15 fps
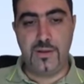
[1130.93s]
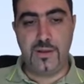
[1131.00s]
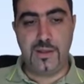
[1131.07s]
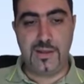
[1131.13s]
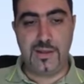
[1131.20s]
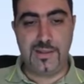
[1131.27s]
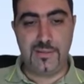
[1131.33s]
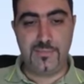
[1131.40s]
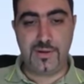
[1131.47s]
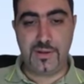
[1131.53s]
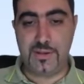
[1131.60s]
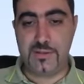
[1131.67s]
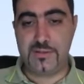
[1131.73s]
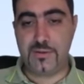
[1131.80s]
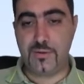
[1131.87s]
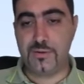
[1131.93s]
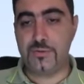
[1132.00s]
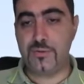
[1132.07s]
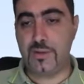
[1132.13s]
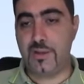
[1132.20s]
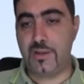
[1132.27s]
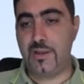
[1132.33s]
a Libre is going
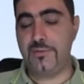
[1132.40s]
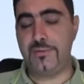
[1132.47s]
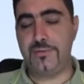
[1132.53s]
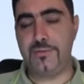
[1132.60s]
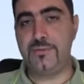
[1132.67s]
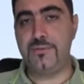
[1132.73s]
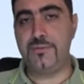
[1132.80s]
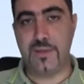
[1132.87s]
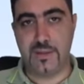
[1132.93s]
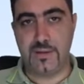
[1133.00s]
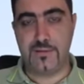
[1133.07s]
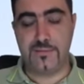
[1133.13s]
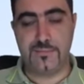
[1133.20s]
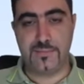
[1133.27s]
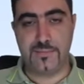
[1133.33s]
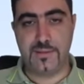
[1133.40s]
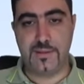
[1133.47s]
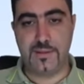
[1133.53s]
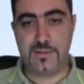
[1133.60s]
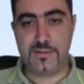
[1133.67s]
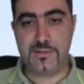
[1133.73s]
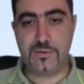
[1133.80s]
to allow you to do that.
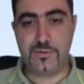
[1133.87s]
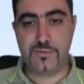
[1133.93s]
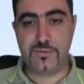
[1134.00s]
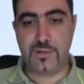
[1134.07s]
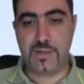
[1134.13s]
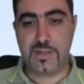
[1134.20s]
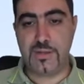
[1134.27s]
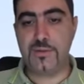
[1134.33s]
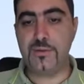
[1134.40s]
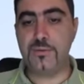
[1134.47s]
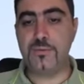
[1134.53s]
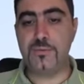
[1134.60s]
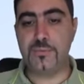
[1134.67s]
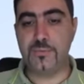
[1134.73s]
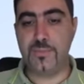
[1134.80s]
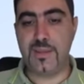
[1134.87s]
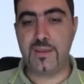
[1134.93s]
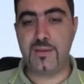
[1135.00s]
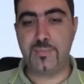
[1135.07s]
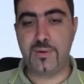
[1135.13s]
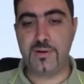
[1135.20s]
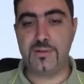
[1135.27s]
It is going to allow you to make
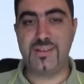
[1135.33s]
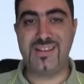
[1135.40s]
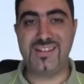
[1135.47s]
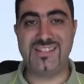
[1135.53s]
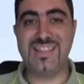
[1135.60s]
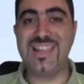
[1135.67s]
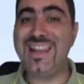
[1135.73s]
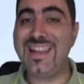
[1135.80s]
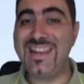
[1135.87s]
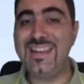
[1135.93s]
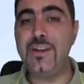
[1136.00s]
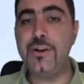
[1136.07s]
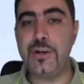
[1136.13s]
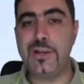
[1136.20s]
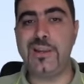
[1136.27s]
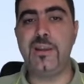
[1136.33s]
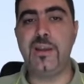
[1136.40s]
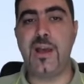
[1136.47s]
a part that is clearly